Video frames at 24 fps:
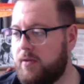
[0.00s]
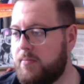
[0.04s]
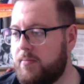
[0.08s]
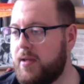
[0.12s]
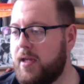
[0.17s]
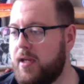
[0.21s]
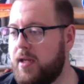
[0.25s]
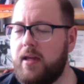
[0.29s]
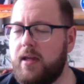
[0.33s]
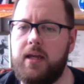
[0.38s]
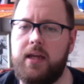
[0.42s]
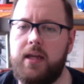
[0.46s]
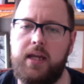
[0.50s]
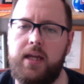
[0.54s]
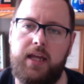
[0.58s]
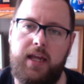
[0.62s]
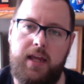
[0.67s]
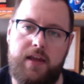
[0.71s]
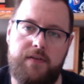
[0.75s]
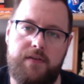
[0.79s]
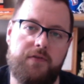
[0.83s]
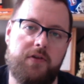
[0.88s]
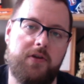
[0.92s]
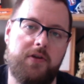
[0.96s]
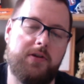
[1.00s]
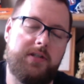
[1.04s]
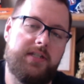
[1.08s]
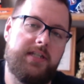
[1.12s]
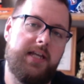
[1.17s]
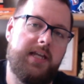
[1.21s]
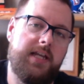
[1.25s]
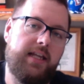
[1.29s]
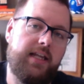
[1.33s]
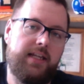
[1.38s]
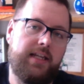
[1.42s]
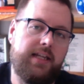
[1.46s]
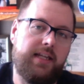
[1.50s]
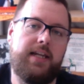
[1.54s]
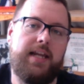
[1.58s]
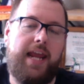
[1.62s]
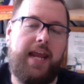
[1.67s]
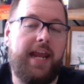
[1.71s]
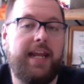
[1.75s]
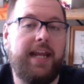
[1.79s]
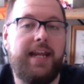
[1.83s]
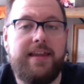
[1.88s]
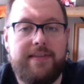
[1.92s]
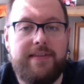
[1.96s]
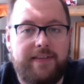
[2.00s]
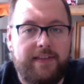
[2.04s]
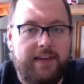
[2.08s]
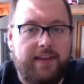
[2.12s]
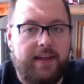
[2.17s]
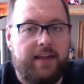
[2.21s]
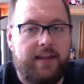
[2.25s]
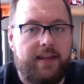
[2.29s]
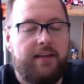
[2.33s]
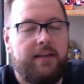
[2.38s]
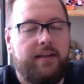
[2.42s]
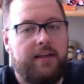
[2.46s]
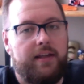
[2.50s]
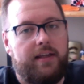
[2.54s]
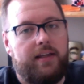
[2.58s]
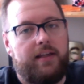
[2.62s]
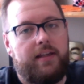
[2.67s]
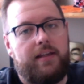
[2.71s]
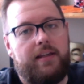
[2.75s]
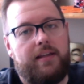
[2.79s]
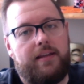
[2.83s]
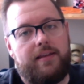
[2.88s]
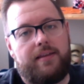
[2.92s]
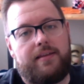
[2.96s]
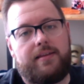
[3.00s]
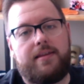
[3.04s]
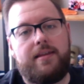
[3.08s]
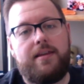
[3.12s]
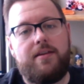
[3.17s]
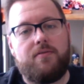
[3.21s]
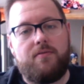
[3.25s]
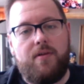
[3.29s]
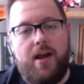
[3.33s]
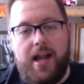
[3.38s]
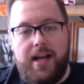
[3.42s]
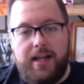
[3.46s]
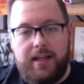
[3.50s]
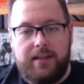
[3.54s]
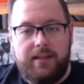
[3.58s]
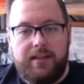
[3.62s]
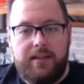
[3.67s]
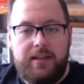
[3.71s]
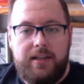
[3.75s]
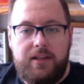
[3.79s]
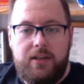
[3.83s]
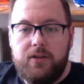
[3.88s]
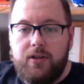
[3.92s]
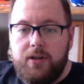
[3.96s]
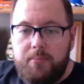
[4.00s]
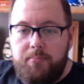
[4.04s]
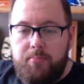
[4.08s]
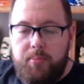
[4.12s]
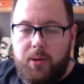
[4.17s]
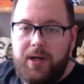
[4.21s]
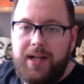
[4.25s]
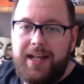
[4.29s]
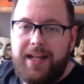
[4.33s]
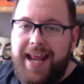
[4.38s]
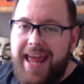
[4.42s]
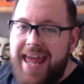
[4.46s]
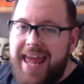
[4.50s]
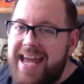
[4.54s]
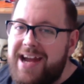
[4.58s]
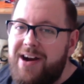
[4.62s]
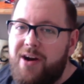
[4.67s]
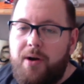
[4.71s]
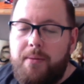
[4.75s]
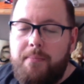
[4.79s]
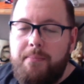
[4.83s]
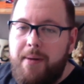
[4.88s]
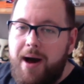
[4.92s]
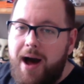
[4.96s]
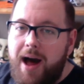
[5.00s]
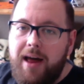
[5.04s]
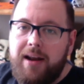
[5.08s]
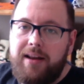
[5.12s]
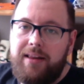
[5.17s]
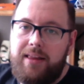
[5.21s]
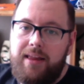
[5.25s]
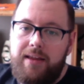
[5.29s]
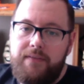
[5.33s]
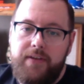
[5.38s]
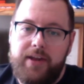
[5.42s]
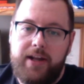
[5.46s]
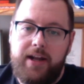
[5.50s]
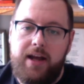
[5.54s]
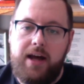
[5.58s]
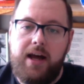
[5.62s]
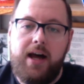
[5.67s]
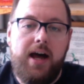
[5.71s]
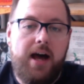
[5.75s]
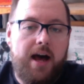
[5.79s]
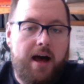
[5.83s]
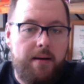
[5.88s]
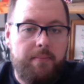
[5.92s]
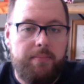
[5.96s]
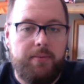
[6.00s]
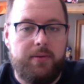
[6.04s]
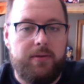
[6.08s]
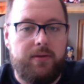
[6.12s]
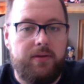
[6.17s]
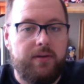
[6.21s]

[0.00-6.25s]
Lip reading: to me. If you're selling anything, theoretically, you could put an AR model of it up.